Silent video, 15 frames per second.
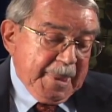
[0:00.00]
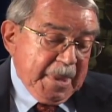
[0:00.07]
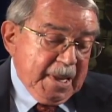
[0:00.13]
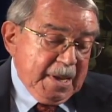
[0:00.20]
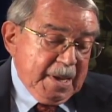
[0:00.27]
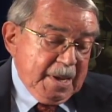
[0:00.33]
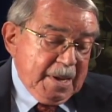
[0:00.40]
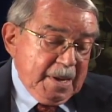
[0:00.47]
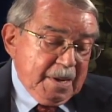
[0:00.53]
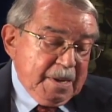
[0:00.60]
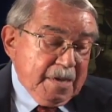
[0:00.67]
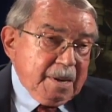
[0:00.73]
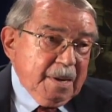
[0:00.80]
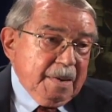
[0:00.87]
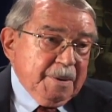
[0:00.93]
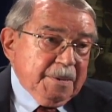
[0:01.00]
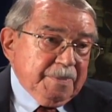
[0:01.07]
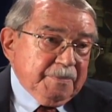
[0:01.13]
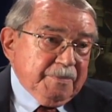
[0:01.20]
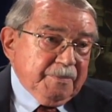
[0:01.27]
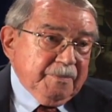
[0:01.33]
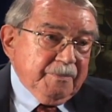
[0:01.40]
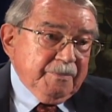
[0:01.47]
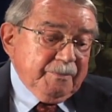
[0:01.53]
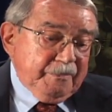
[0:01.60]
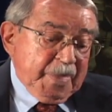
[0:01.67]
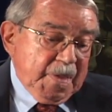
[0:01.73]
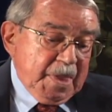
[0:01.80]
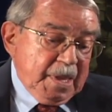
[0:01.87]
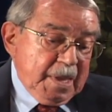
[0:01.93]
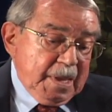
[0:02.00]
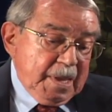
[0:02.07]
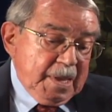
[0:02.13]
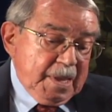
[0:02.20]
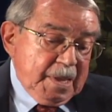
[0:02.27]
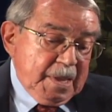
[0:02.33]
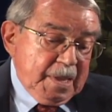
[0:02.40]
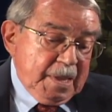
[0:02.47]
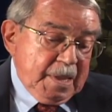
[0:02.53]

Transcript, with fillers: so this was approximately what time on the sixth that,